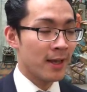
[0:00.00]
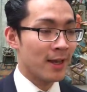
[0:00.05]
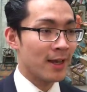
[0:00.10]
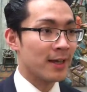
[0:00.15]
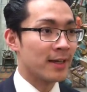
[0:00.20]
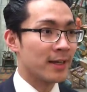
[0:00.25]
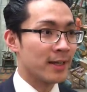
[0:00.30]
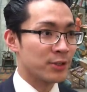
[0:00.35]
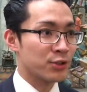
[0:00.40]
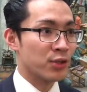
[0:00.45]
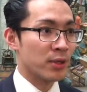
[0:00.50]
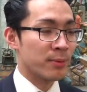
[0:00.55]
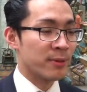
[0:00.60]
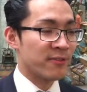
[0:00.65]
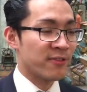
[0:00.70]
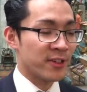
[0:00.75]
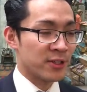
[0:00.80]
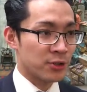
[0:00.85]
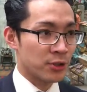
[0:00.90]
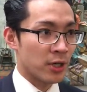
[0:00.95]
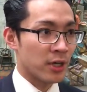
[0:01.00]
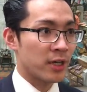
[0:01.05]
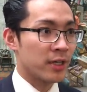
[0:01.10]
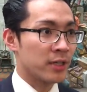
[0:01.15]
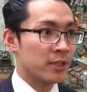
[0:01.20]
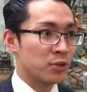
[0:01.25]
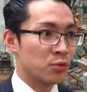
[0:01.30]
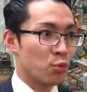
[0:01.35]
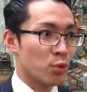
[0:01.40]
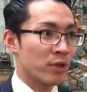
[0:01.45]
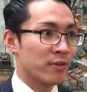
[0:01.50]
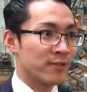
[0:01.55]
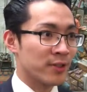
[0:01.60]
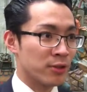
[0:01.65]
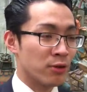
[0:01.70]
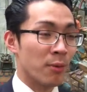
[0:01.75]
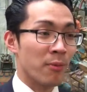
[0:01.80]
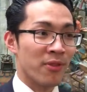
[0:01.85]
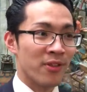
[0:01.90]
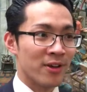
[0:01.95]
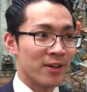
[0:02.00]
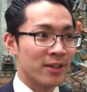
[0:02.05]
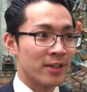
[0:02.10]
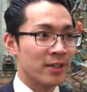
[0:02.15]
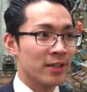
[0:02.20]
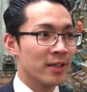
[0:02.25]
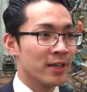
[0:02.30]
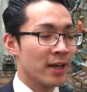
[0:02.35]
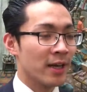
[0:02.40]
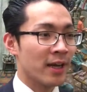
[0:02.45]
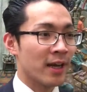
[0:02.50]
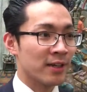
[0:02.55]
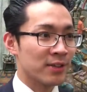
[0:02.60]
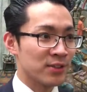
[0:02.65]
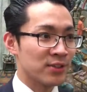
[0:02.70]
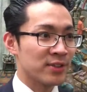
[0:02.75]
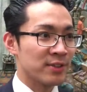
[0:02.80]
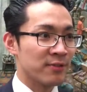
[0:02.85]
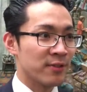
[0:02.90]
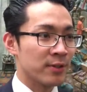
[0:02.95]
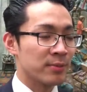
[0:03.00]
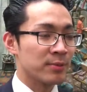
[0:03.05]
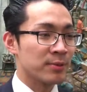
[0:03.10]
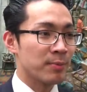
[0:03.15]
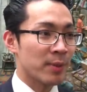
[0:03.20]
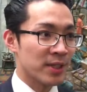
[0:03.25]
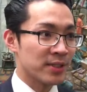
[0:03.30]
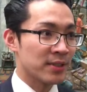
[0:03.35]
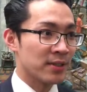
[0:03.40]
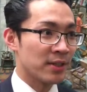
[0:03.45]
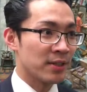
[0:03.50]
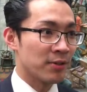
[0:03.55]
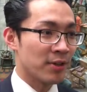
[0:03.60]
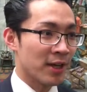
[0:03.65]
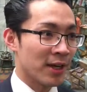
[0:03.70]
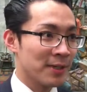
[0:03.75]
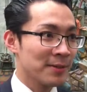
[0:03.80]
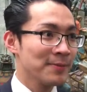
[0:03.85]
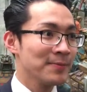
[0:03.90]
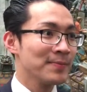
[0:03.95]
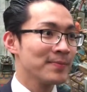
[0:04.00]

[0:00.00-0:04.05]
And HW Fisher is one of the top 30 accountancy firms based in the UK.